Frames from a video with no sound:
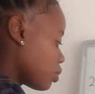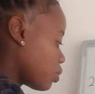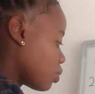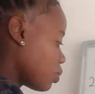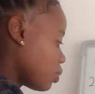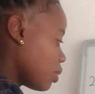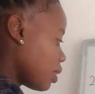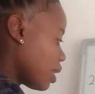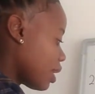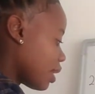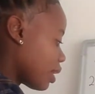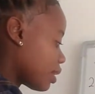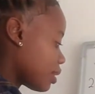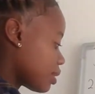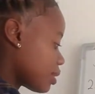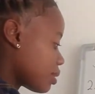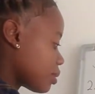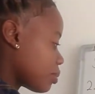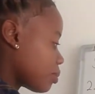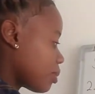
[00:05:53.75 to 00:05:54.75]

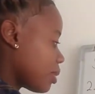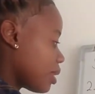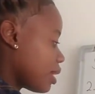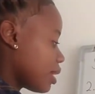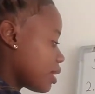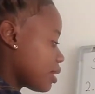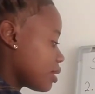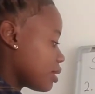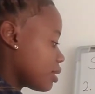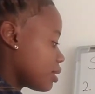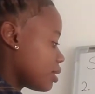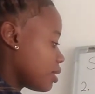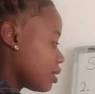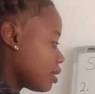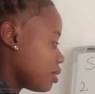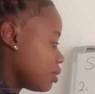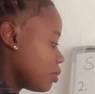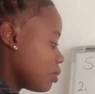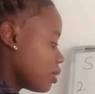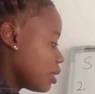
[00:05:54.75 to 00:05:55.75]
2x minus
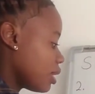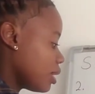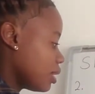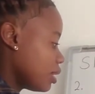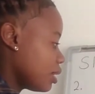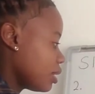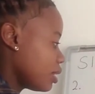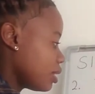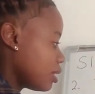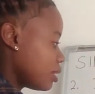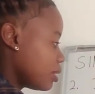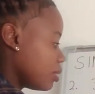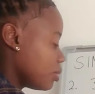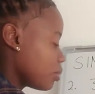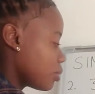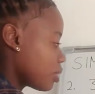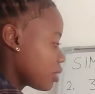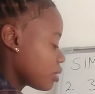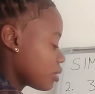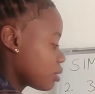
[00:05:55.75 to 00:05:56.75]
3y
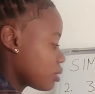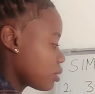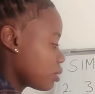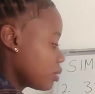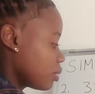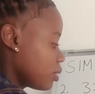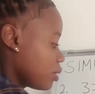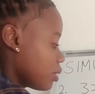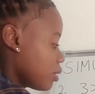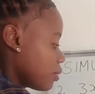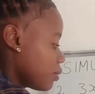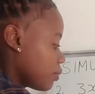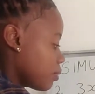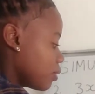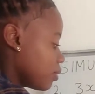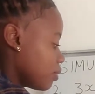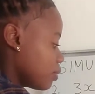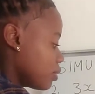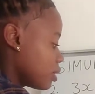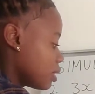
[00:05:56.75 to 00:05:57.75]
equals to
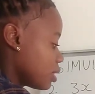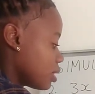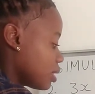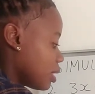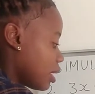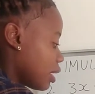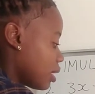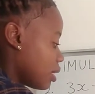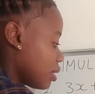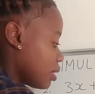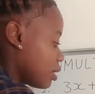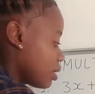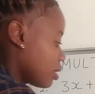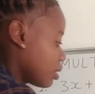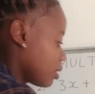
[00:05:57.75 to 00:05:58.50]
53.